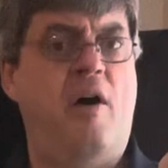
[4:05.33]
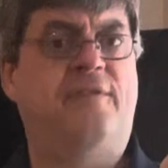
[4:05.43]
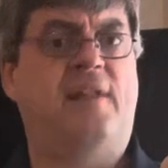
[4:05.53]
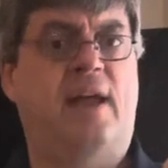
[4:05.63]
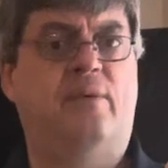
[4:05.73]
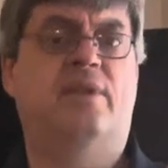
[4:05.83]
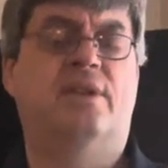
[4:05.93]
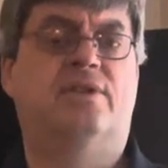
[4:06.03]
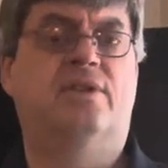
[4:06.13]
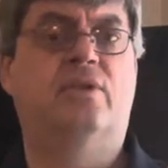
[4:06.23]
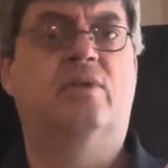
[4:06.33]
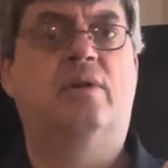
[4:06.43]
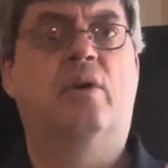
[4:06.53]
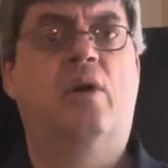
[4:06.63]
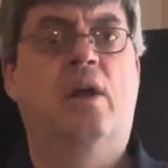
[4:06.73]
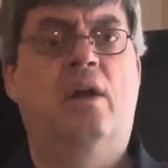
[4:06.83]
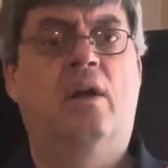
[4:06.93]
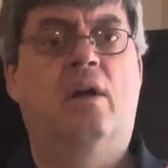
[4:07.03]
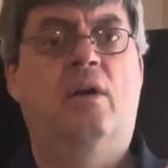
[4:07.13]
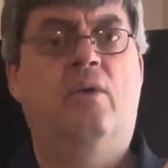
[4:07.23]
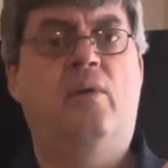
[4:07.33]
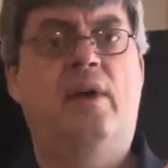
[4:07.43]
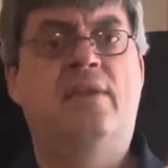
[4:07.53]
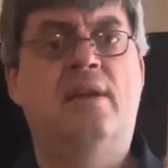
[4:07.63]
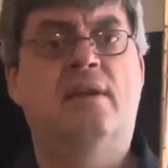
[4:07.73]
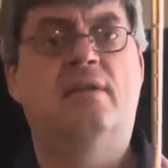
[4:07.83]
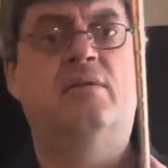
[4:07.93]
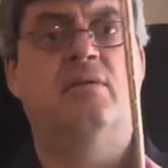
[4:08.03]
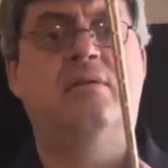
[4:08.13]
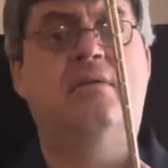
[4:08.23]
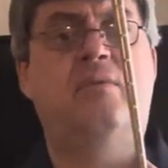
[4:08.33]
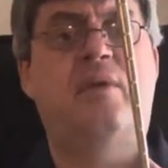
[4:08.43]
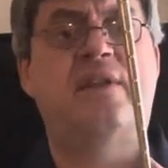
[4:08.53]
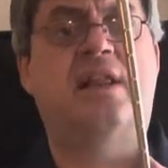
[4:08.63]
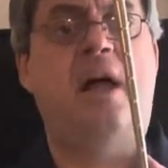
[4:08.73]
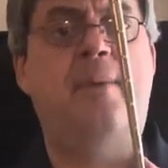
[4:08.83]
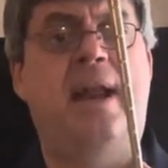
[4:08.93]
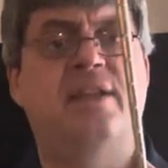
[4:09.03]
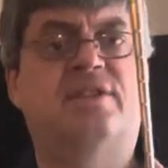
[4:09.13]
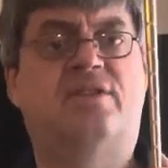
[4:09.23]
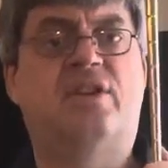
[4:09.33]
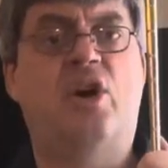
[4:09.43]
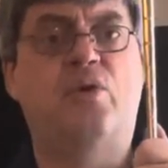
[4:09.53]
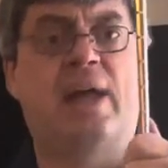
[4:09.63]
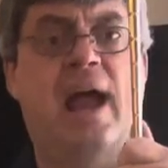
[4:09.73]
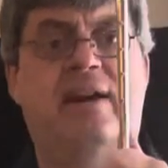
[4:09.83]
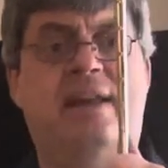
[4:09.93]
flight with these two? When the club head is toe down at